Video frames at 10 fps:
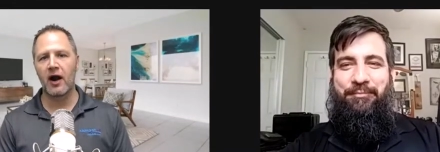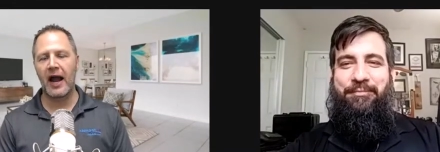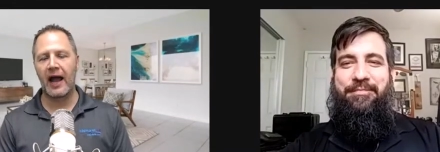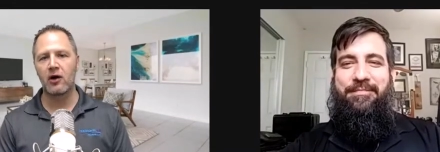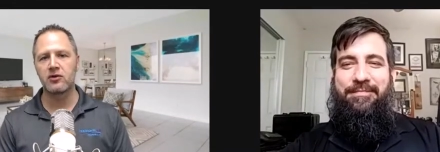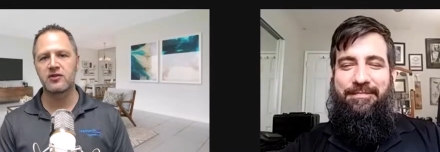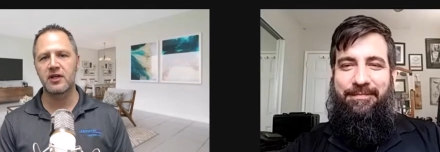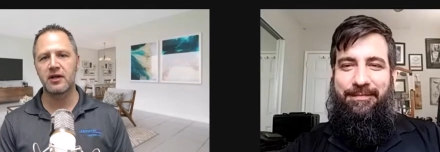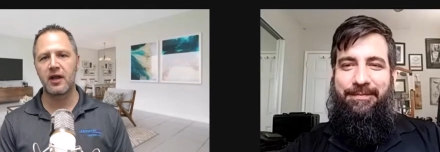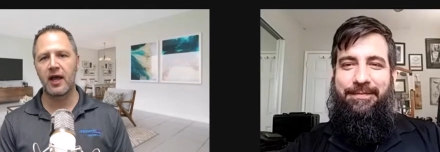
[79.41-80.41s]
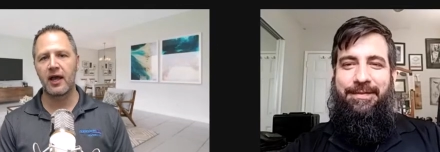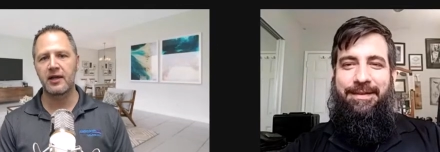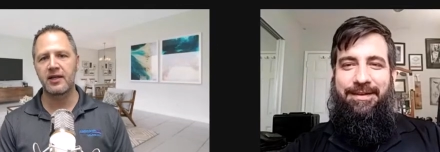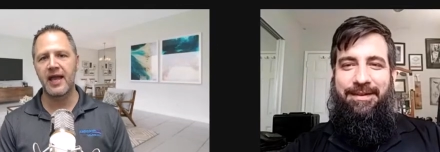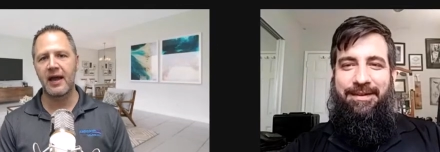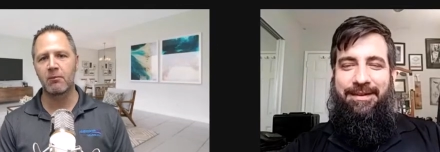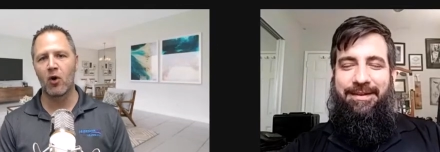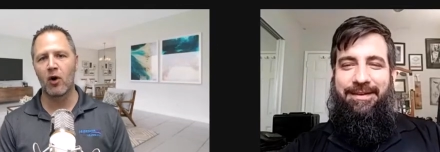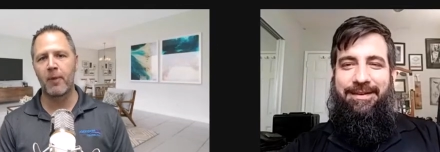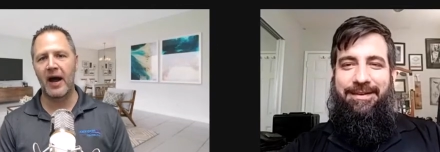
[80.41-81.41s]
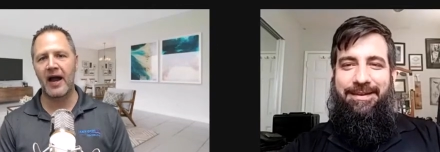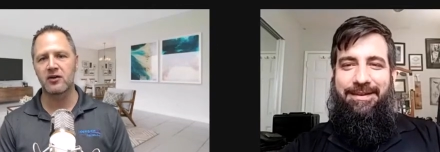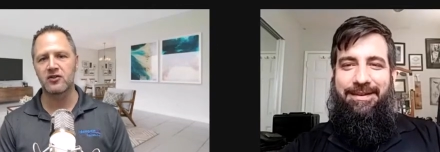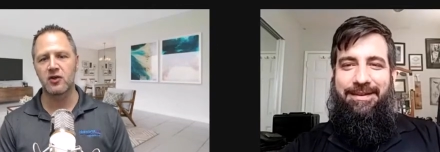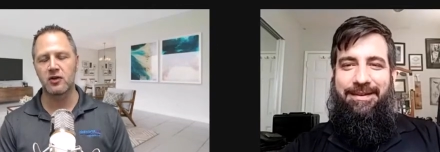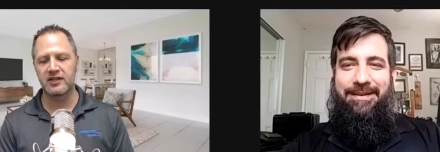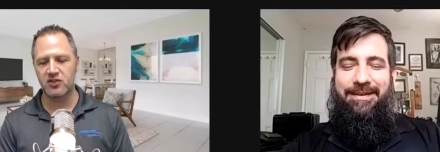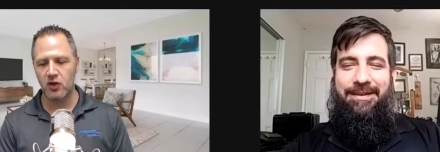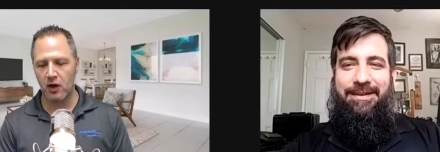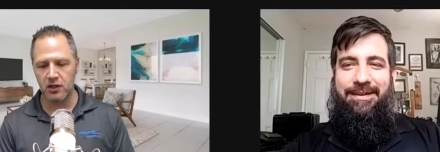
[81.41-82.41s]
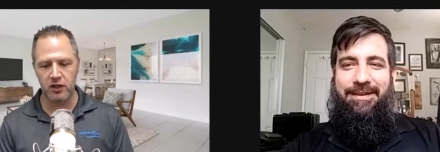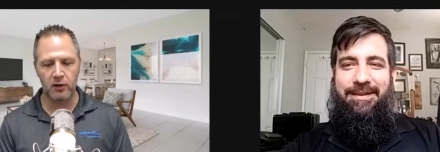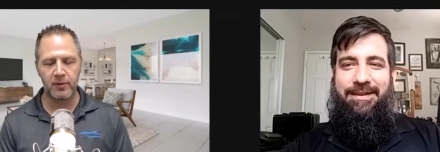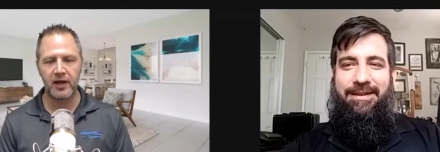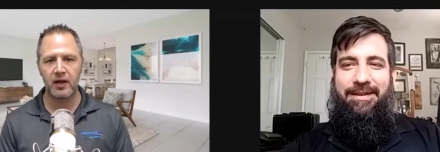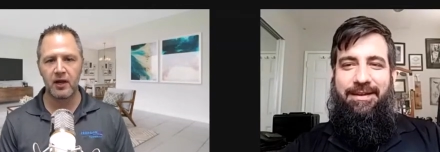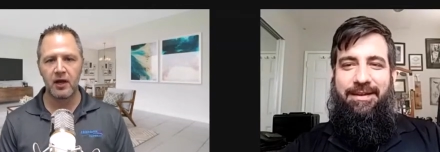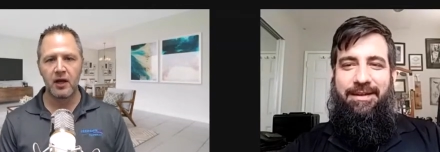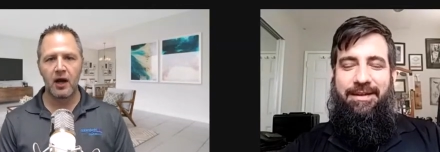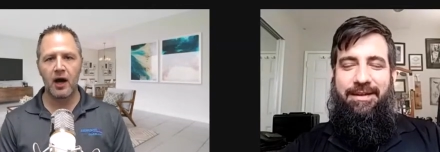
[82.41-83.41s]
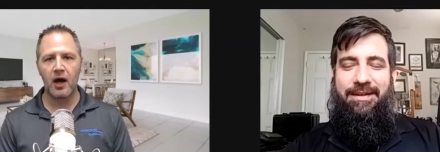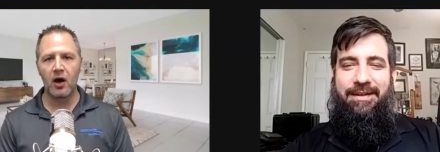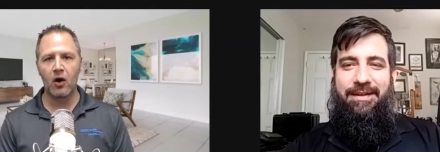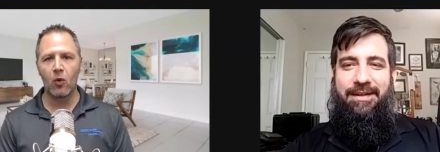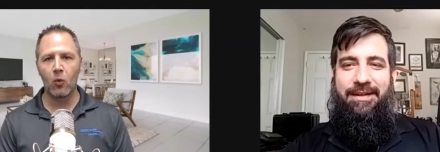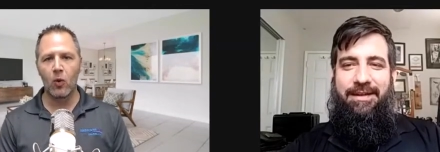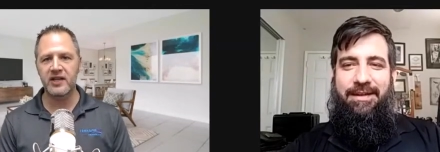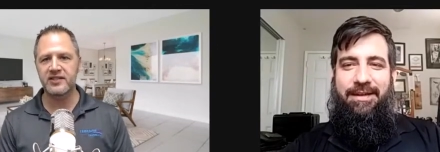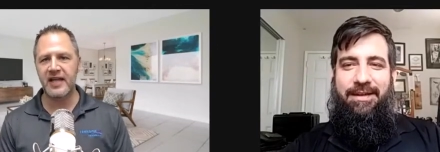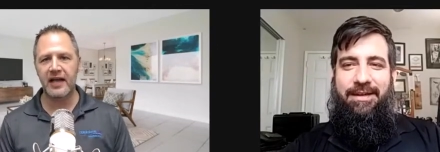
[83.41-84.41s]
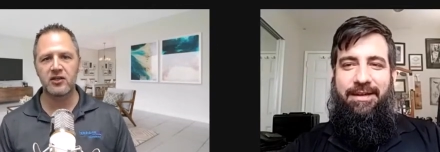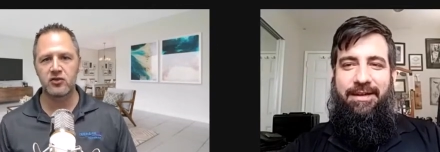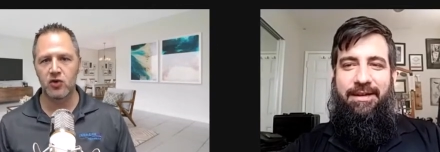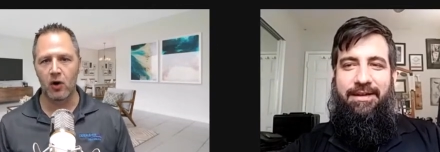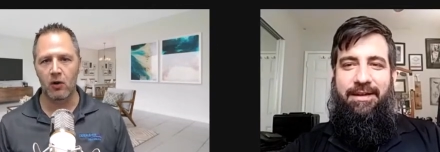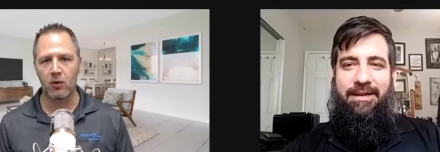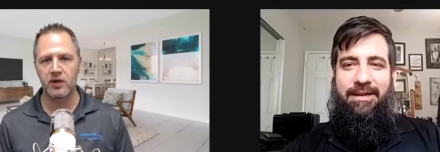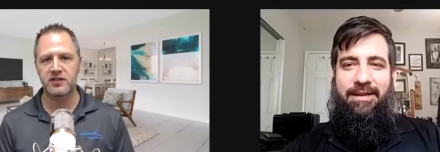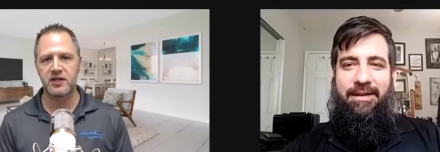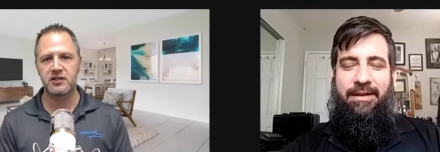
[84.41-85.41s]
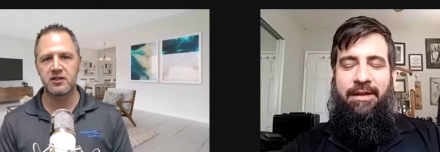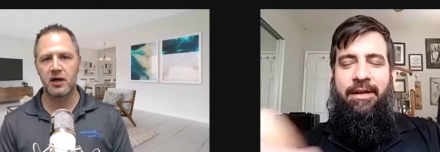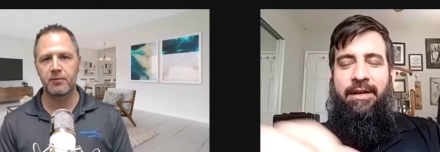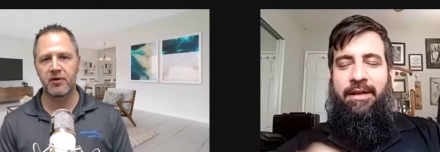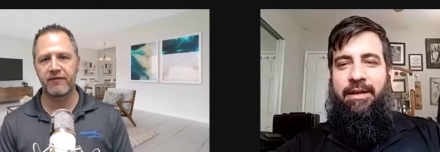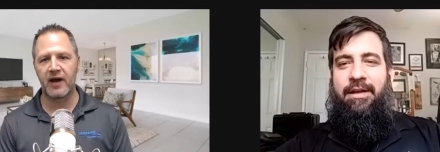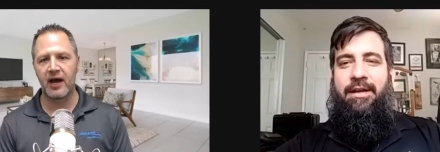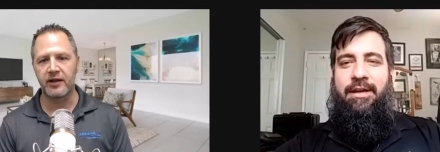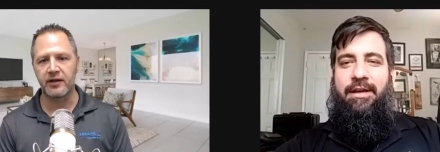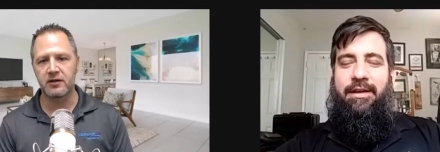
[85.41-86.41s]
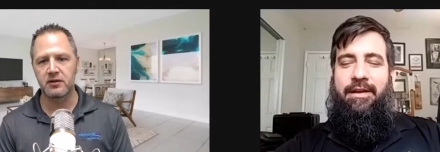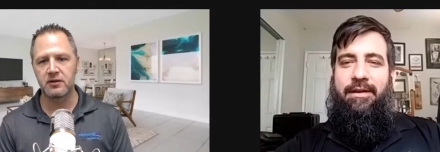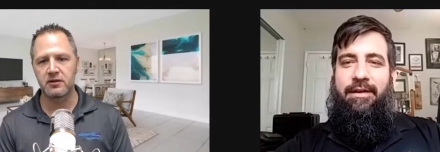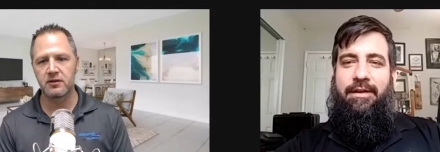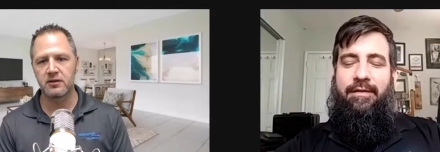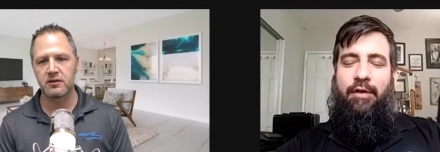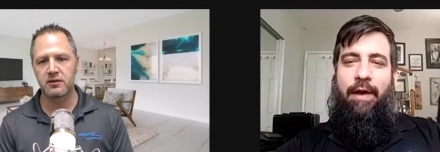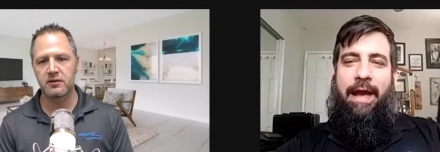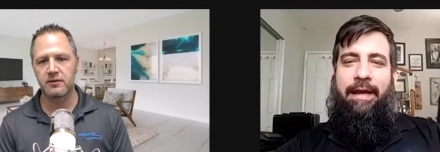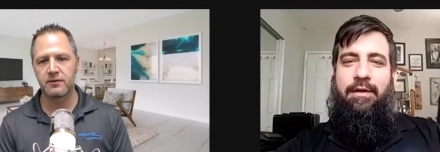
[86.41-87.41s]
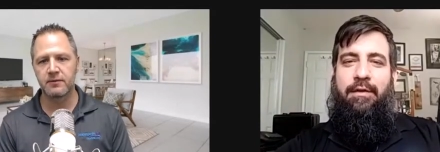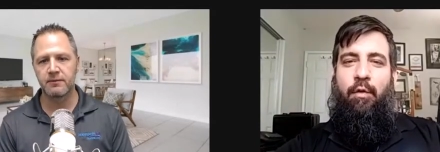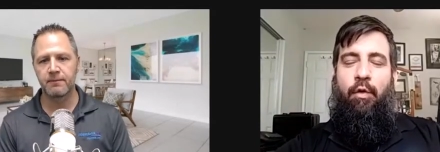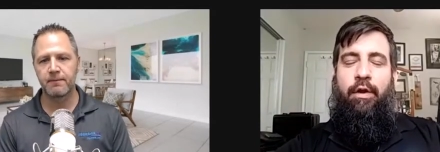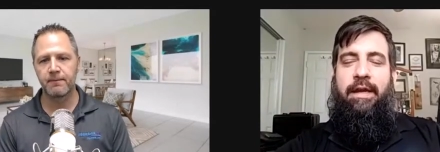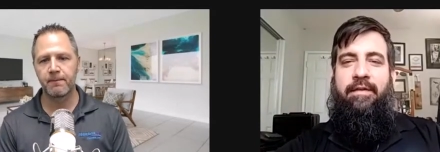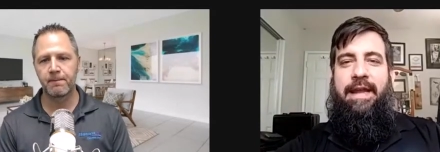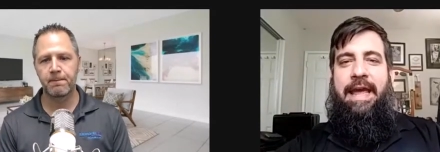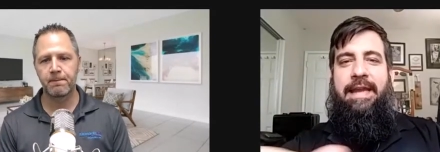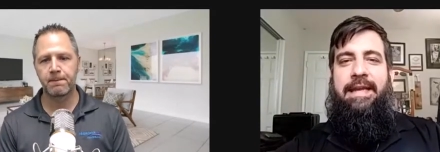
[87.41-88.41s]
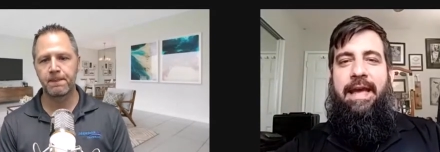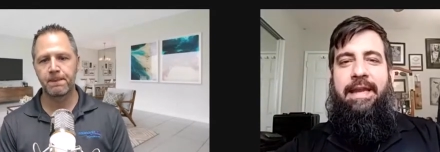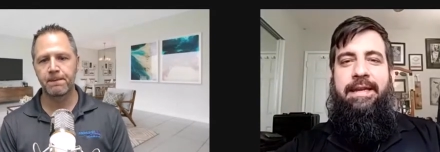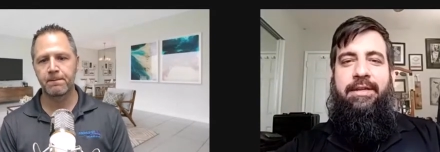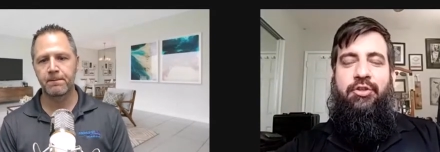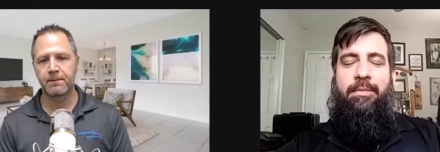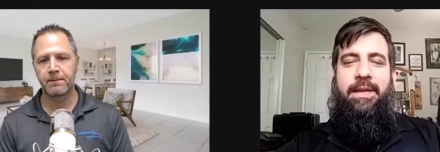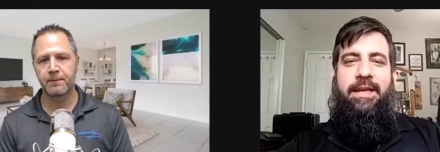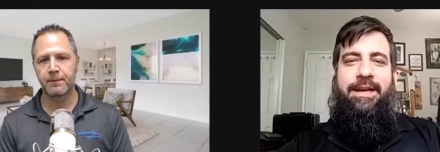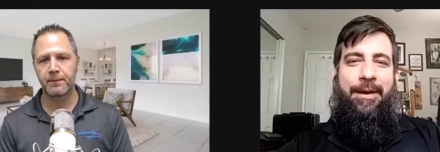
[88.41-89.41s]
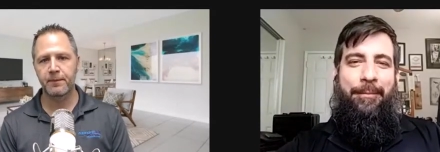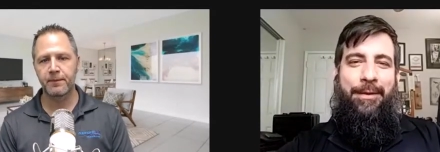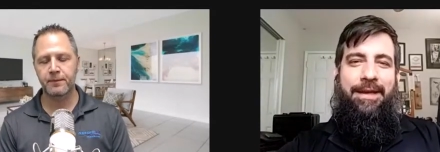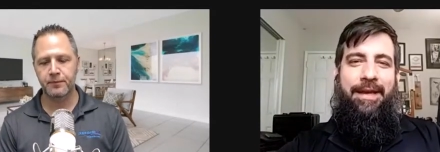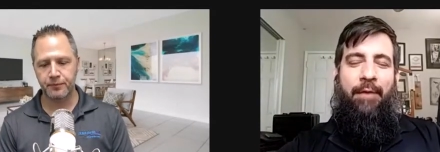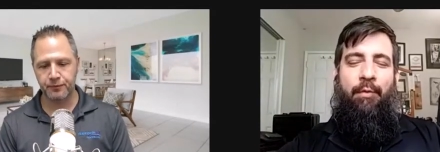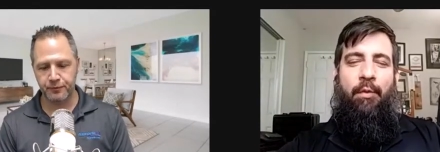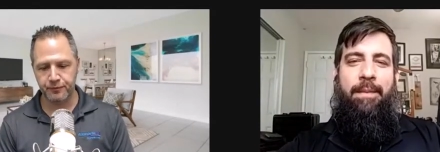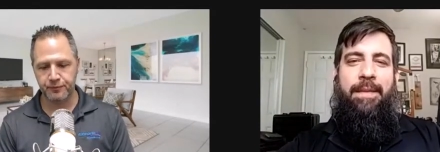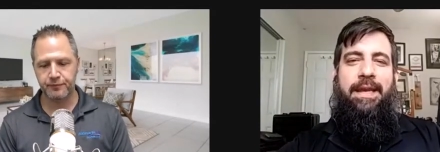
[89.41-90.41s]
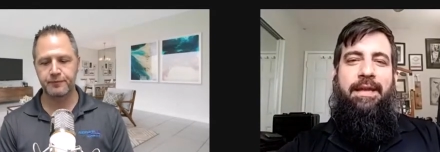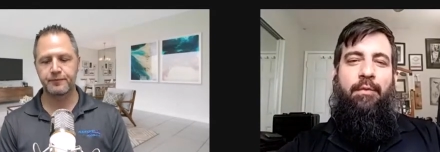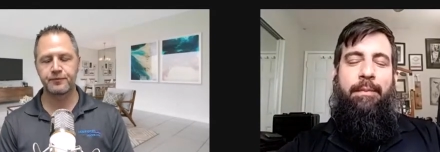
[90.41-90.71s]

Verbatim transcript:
Speaker 1: our house and and get more buyers so let's talk a little bit uh, what is AccuTour?
Speaker 2: What does it uh, provide? So AccuTour is an end-to-end -end digital media company, and what we mean